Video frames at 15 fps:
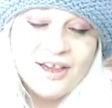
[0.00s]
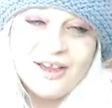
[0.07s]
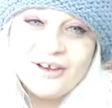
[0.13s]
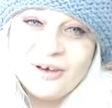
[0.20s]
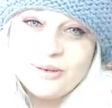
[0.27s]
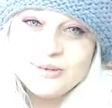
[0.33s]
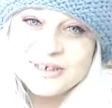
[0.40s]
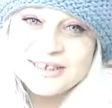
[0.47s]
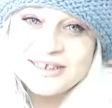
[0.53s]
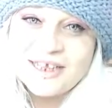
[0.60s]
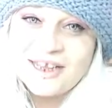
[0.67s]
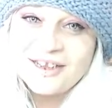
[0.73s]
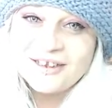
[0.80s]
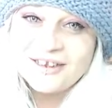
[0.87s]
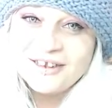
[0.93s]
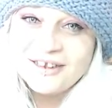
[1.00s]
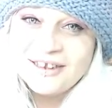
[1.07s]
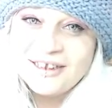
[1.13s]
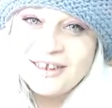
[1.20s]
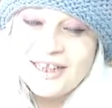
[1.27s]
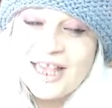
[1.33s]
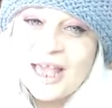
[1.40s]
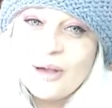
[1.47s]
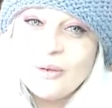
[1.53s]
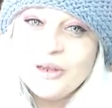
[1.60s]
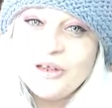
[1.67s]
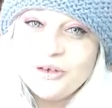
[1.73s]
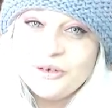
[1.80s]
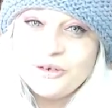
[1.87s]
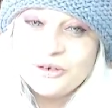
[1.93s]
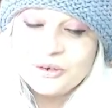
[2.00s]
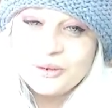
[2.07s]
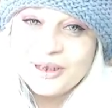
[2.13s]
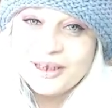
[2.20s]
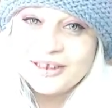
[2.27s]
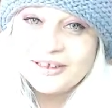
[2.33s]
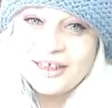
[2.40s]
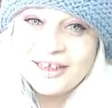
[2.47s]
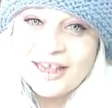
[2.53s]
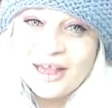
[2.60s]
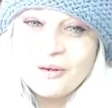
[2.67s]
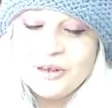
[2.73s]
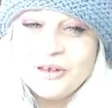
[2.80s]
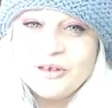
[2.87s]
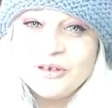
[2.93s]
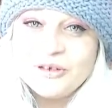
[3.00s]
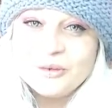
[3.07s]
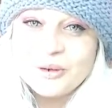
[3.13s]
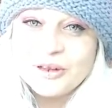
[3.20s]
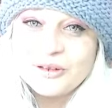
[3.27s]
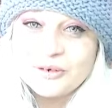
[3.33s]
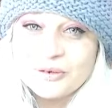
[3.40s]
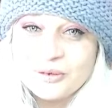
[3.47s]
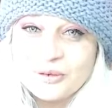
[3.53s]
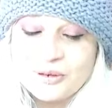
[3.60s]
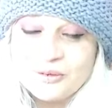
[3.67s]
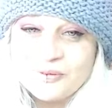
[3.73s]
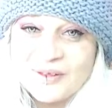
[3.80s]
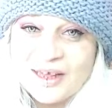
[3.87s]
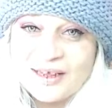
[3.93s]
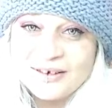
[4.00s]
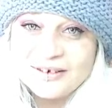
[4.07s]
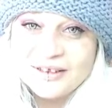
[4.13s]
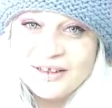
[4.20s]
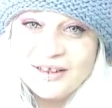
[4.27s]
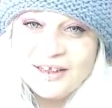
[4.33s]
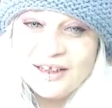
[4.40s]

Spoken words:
And I'm just like, how are you doing? Like, how are you doing through all of that?